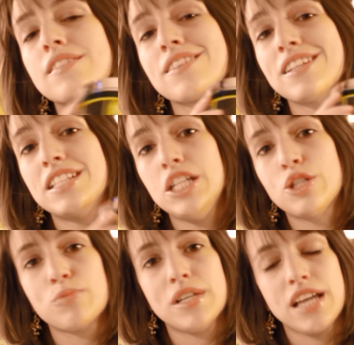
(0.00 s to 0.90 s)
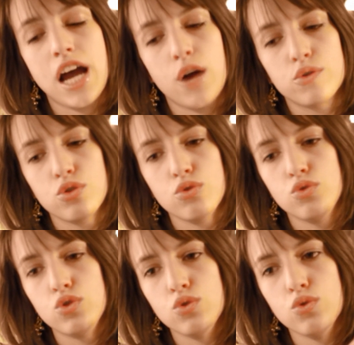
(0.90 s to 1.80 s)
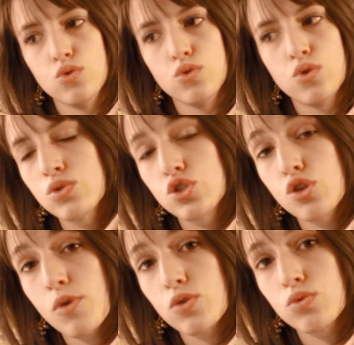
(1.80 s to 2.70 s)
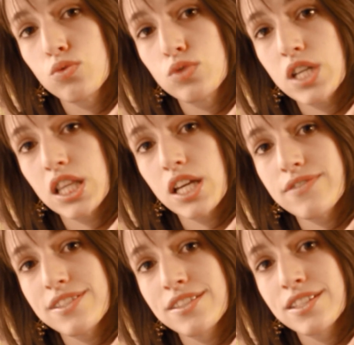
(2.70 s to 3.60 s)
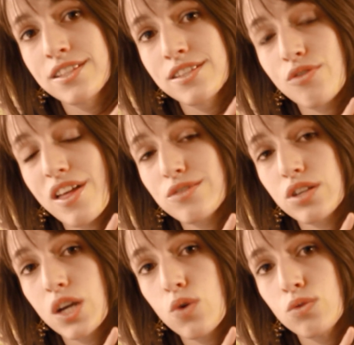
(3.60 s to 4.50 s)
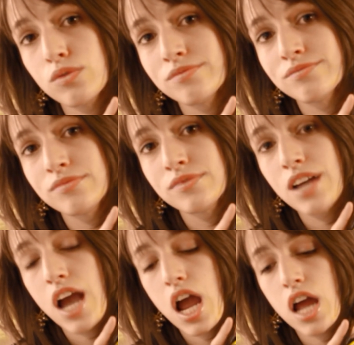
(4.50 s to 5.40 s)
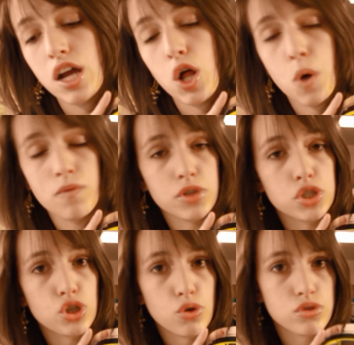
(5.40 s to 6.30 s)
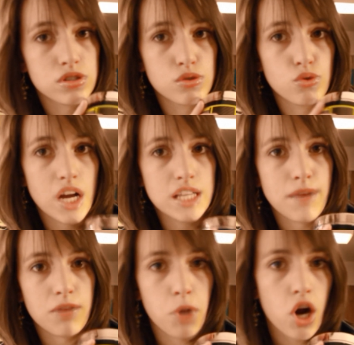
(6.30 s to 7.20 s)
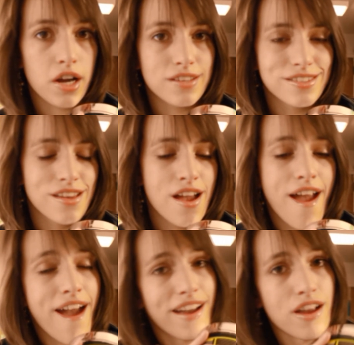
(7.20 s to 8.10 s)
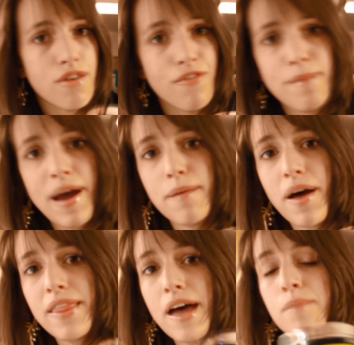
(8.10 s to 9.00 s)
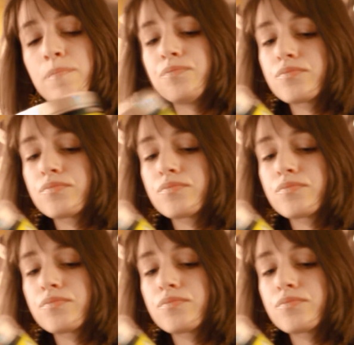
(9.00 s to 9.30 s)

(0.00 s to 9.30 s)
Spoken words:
is gonna teach me how to do sumo deadlifts. So that's really cool. And I'll hopefully show you guys make progress and get your feedback about that.